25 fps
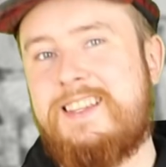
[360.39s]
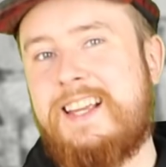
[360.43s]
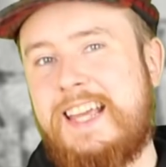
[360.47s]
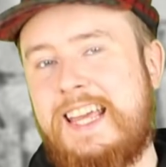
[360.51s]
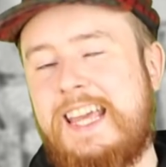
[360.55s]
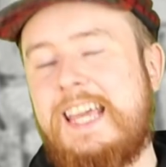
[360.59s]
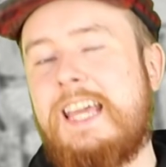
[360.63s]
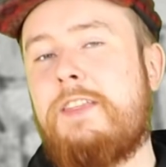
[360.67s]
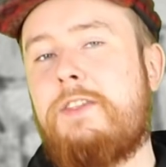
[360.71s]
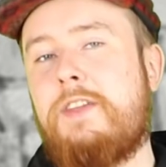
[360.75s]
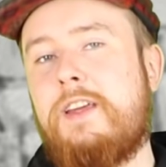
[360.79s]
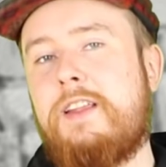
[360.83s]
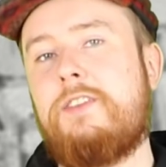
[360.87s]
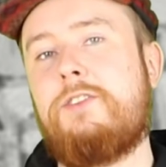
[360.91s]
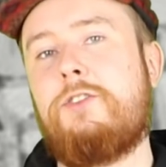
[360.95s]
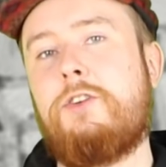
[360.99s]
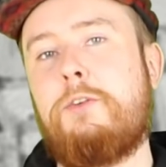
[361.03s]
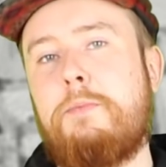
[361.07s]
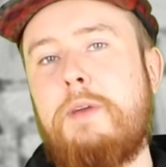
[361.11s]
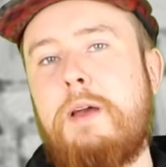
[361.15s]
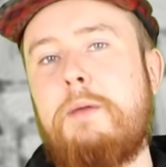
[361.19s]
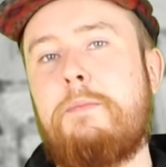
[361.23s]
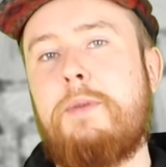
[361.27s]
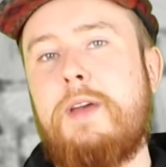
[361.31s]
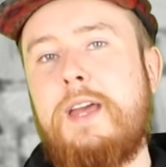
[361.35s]
the key thing to
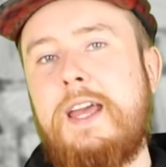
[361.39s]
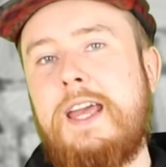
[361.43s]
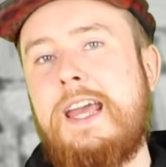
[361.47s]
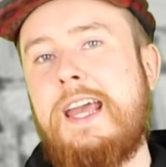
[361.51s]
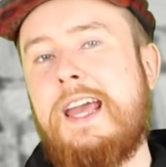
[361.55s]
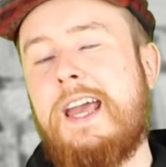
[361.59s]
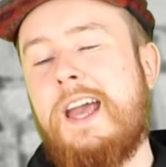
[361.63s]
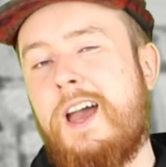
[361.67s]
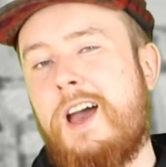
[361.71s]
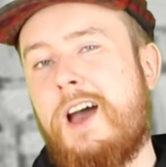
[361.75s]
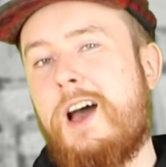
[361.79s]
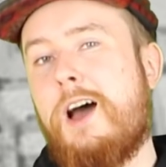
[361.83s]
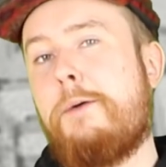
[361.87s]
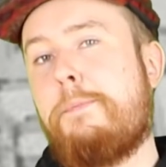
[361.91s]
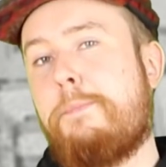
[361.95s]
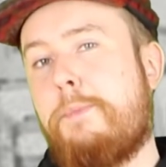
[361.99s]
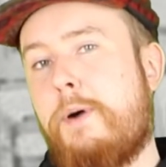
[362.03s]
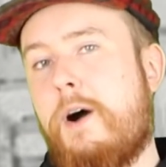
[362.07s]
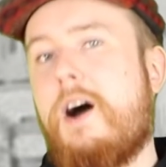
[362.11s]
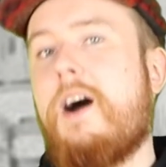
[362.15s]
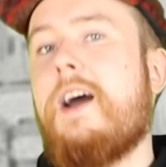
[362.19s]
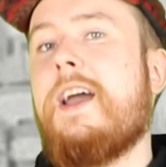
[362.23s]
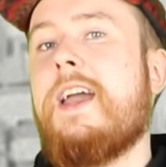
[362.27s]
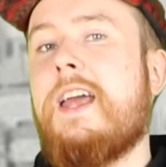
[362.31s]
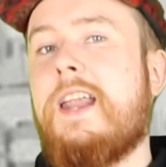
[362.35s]
remember here, a
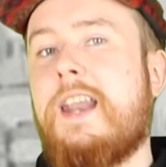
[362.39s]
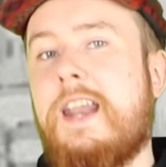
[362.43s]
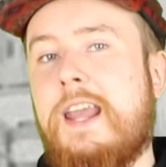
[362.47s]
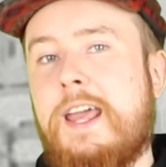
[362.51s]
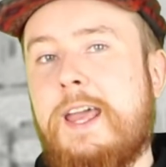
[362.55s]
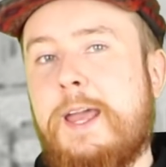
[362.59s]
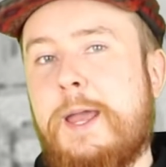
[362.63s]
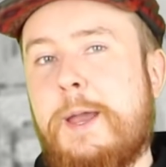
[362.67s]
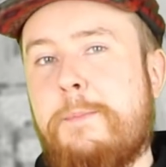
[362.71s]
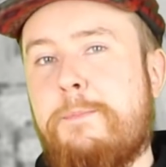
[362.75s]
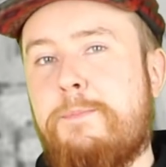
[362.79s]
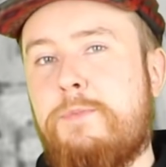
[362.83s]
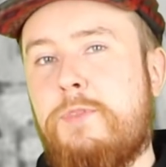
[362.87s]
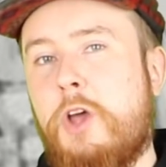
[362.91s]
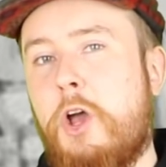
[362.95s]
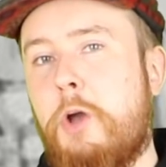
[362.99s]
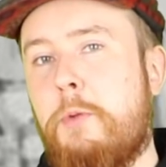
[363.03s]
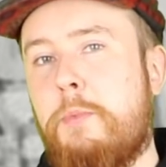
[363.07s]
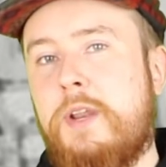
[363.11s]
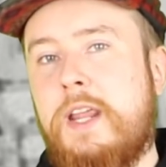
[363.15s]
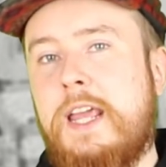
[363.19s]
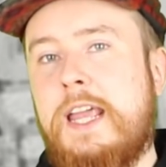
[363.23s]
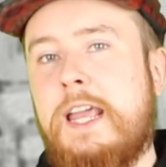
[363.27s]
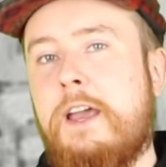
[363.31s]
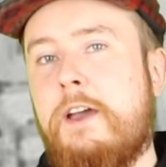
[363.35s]
pioneer.
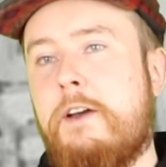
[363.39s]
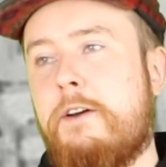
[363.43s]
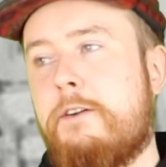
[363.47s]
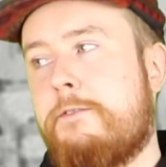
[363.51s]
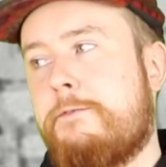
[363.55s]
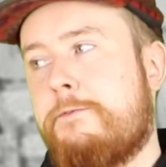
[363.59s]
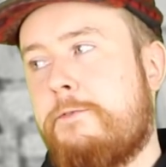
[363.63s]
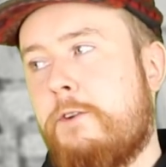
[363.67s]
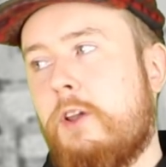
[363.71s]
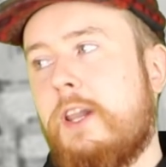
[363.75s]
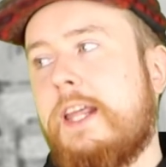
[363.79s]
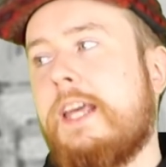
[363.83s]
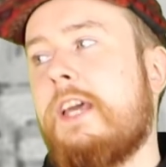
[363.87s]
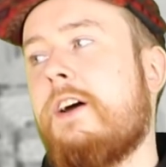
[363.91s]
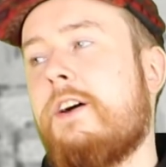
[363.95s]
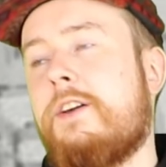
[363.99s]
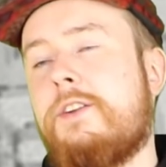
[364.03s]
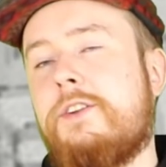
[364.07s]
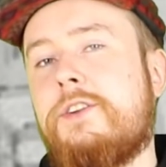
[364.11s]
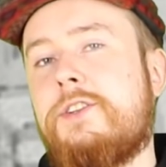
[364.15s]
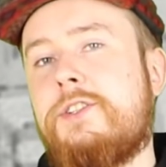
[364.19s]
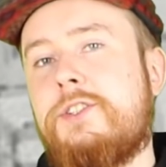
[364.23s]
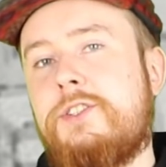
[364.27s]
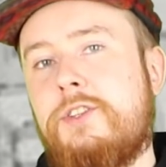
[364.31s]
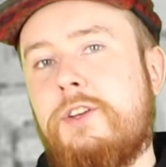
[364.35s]
Nobody fully
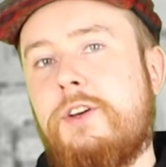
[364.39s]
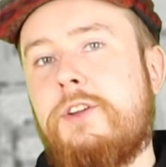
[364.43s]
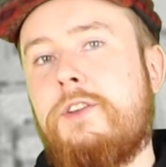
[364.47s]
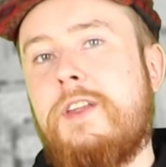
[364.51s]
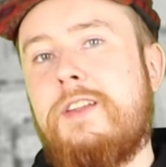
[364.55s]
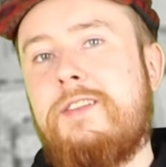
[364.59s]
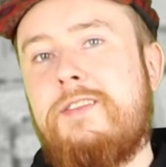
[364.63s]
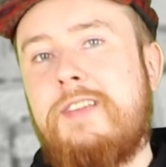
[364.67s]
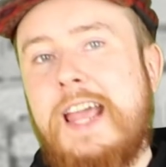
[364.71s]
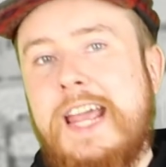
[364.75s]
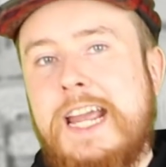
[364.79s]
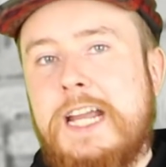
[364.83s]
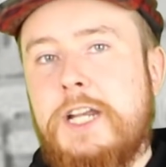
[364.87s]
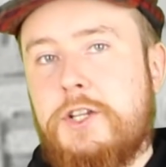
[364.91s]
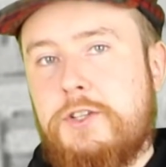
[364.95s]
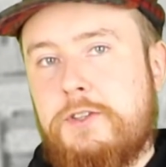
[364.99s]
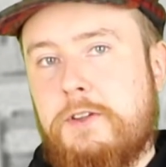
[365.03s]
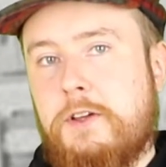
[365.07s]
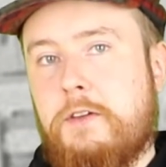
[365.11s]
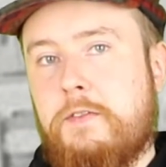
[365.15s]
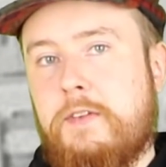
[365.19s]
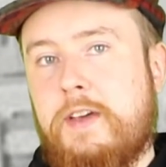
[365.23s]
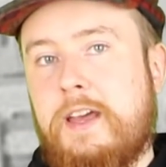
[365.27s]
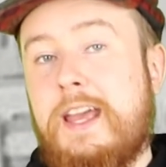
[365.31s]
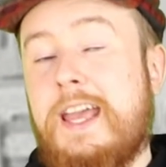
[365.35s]
understood the dangers
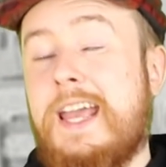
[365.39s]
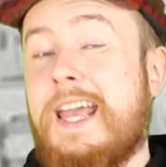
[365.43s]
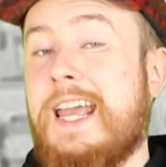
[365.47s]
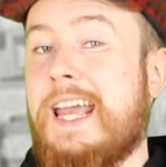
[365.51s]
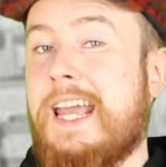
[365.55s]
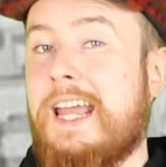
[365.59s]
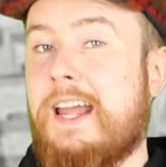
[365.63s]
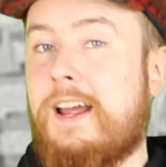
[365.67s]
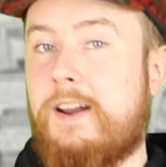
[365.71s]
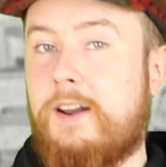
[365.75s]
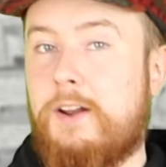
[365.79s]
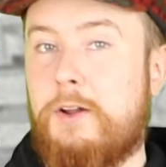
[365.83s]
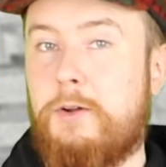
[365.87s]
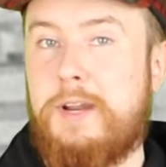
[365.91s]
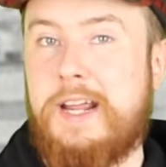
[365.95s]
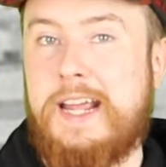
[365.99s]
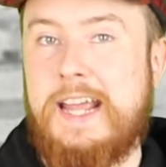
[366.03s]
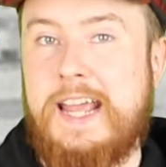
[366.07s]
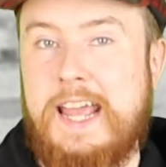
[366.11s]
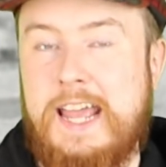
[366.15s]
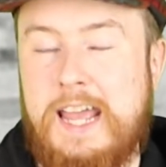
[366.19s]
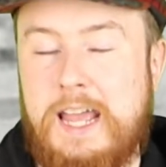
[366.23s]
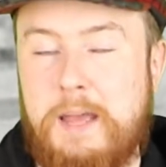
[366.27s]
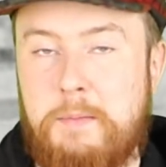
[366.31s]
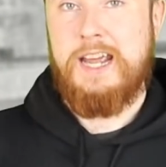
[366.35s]
of it, including
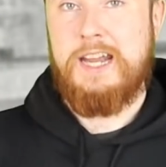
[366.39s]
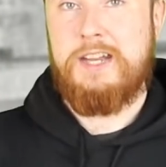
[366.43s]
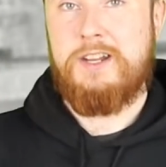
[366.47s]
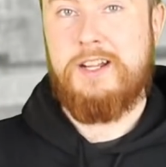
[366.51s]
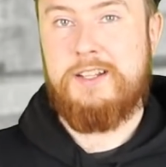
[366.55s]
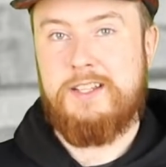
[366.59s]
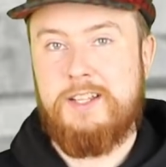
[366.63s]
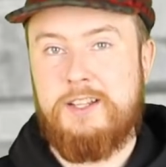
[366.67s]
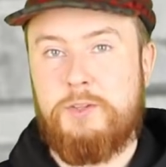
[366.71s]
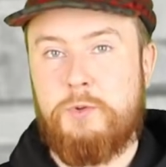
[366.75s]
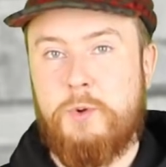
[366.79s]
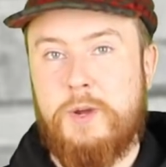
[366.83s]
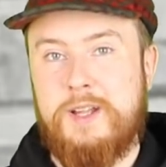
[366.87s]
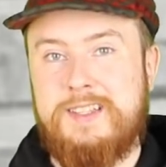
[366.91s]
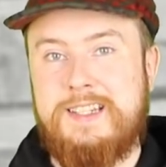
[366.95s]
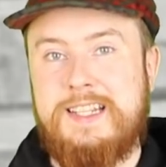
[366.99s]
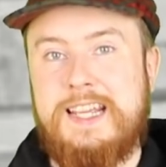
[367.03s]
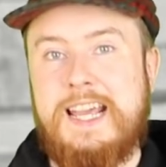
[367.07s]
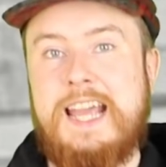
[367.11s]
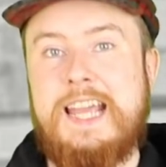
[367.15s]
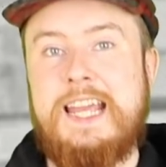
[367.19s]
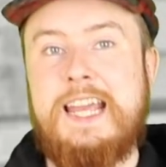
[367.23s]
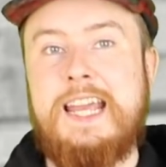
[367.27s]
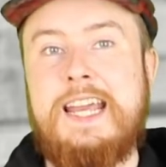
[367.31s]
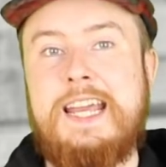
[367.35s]
him. In nineteen
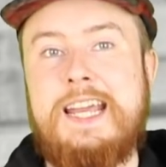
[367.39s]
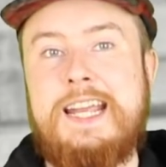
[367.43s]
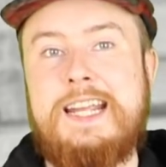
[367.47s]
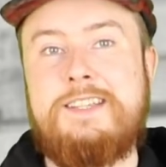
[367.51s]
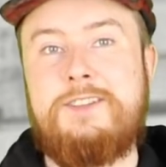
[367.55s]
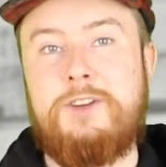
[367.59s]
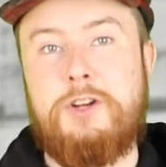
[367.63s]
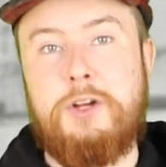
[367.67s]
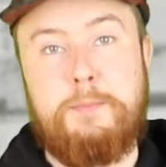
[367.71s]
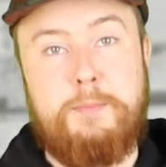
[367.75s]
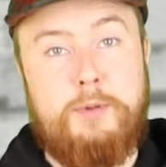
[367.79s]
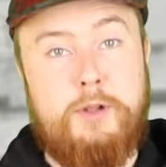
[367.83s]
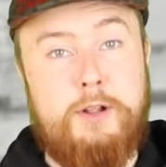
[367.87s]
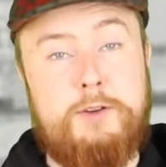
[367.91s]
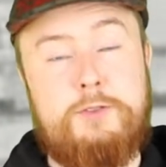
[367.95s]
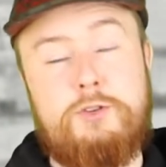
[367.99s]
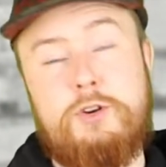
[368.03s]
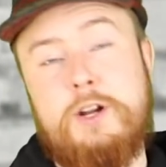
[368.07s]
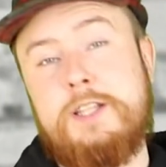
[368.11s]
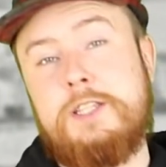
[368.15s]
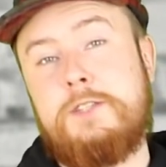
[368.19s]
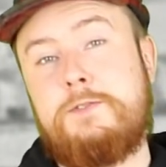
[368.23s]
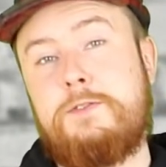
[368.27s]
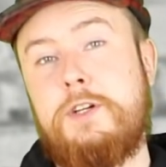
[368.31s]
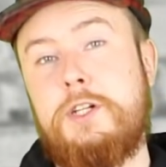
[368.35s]
twenty-eight he took a blood
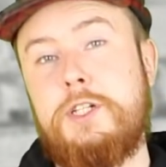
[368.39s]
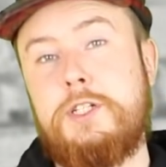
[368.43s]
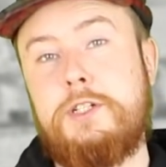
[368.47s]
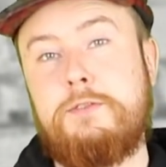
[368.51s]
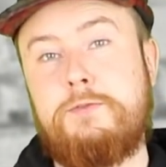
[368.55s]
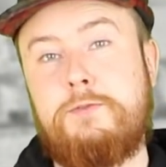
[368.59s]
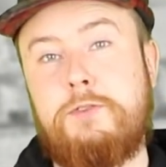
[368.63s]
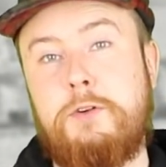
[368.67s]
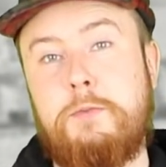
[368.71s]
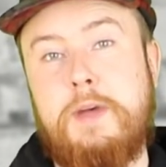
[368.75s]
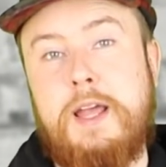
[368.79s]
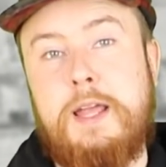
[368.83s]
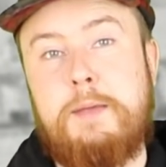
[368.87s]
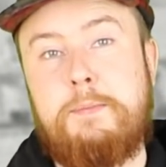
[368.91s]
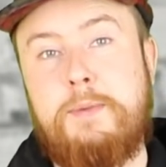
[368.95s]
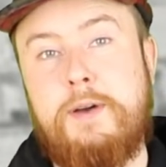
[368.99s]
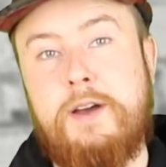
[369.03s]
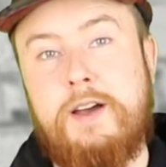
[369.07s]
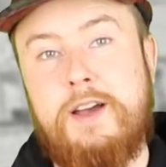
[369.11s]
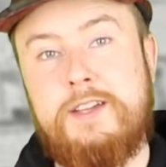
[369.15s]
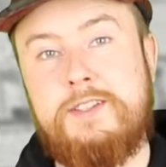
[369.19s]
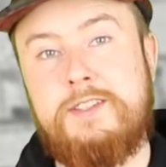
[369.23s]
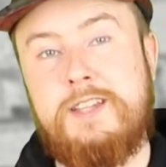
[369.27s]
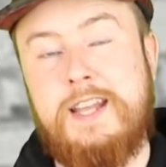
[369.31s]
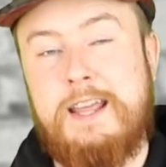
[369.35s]
transfusion from a
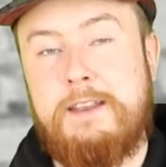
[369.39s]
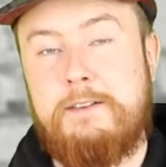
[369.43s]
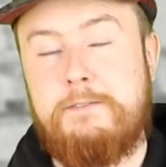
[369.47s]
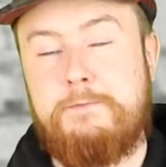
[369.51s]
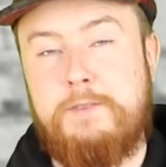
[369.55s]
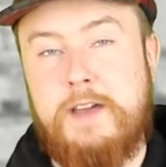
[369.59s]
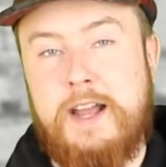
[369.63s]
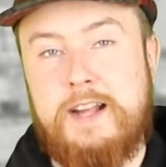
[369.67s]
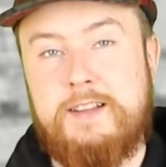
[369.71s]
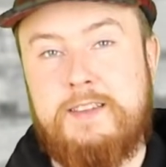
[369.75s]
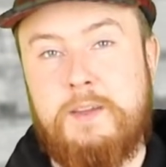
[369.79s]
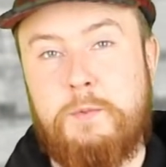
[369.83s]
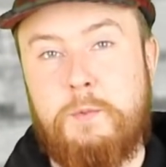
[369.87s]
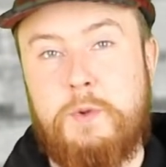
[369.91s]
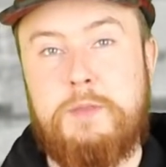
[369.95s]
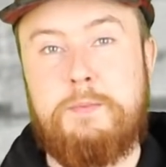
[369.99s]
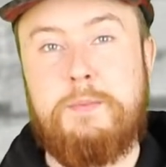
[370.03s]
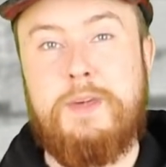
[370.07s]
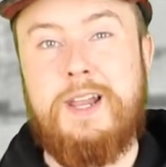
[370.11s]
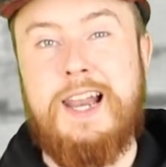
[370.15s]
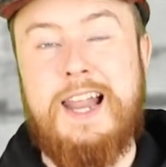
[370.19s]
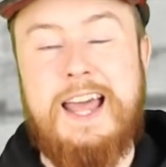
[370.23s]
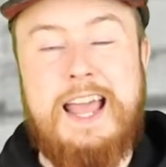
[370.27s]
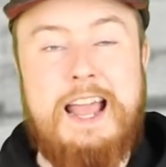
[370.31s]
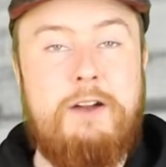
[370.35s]
person infected with
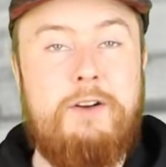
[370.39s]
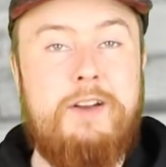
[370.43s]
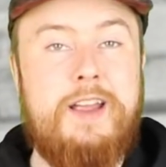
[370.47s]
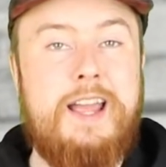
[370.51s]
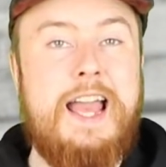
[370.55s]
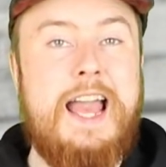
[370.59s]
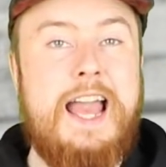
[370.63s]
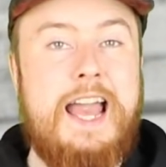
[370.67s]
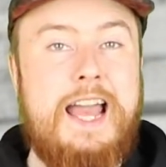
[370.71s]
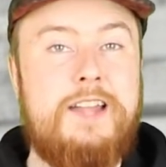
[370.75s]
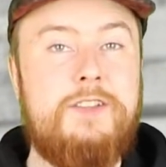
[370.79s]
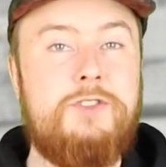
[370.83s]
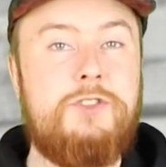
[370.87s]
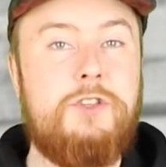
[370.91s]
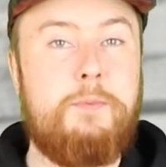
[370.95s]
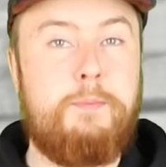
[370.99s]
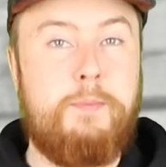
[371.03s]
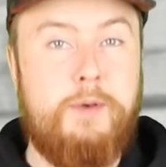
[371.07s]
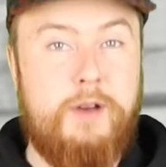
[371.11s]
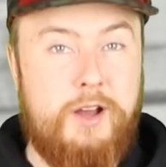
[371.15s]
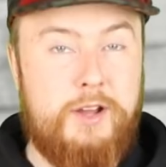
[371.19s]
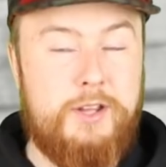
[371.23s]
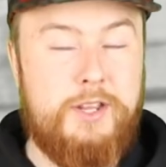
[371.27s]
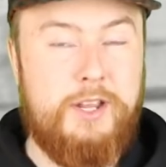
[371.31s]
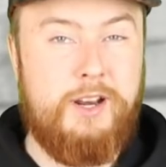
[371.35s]
malaria and
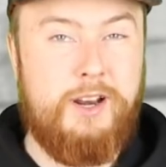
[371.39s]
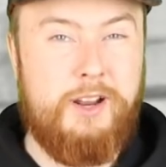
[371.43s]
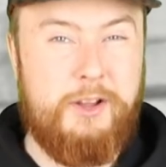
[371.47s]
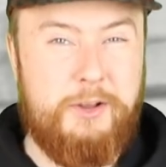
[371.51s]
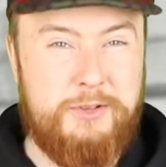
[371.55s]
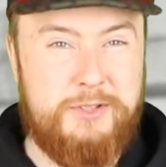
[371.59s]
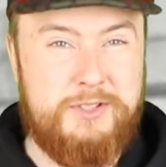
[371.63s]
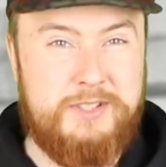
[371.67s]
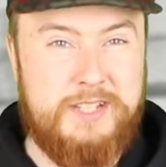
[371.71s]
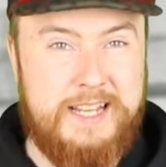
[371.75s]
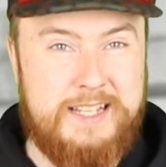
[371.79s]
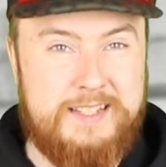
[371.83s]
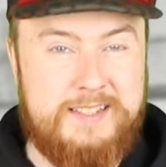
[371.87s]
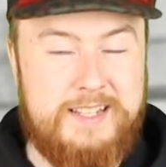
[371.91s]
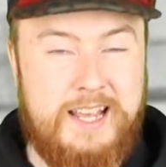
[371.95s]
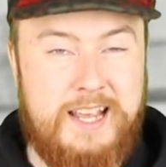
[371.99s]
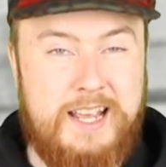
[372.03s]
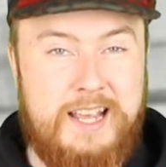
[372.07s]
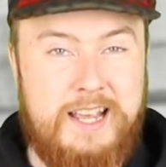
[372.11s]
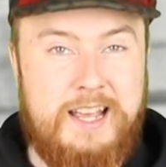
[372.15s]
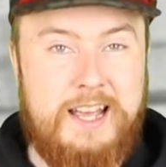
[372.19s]
tuberculosis.